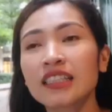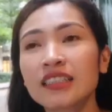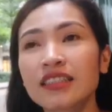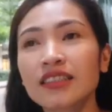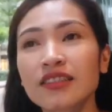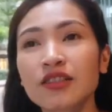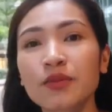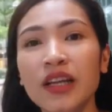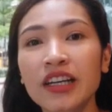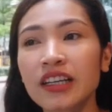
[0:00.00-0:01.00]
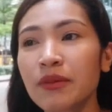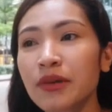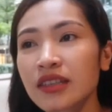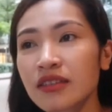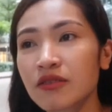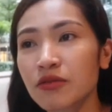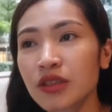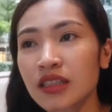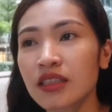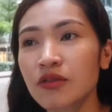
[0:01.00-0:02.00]
Ang supplier namin
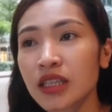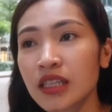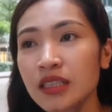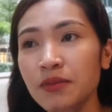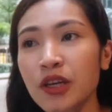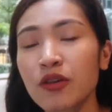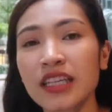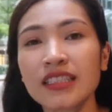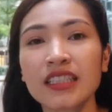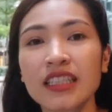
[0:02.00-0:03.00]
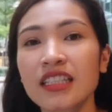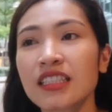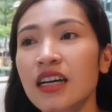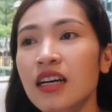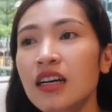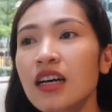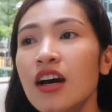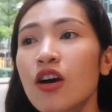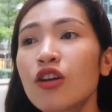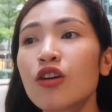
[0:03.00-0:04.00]
with this POS kasi is a
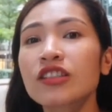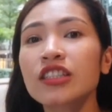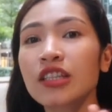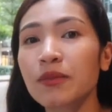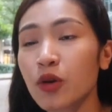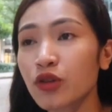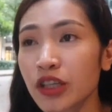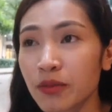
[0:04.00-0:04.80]
laundry shop owner.